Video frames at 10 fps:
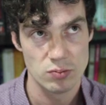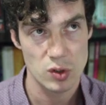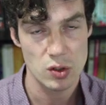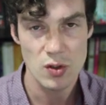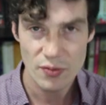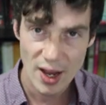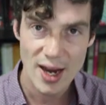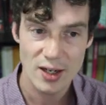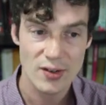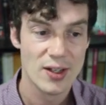
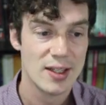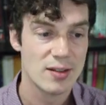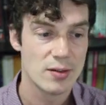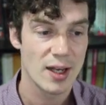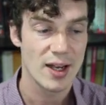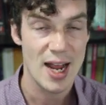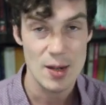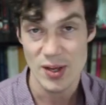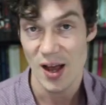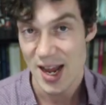unified
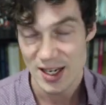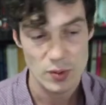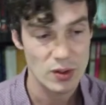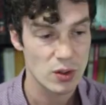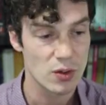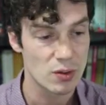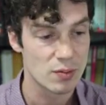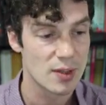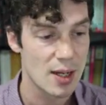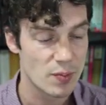API, as we call it, or
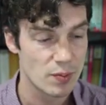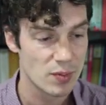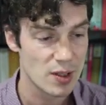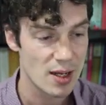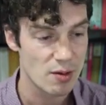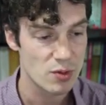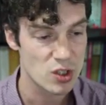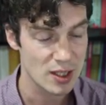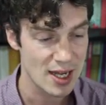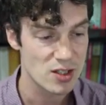which
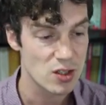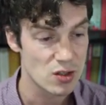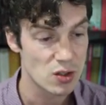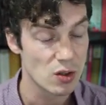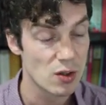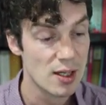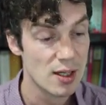allows you to